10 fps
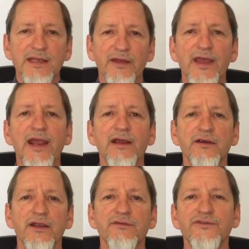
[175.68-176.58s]
Now the
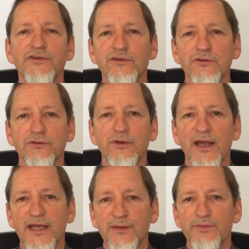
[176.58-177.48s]
hair gives you
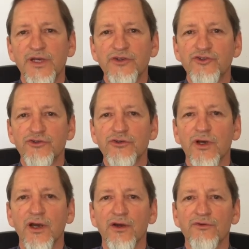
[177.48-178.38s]
a
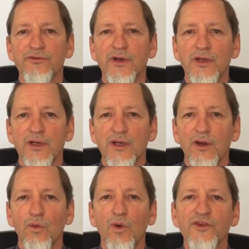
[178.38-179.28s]
picture of
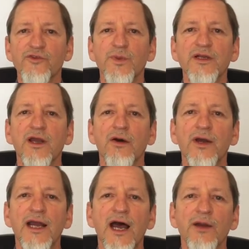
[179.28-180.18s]
what's been
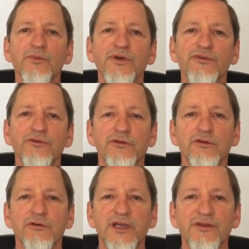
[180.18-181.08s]
going on with
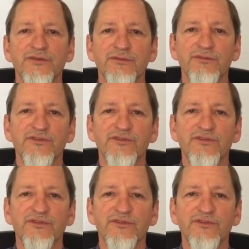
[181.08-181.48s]
you in,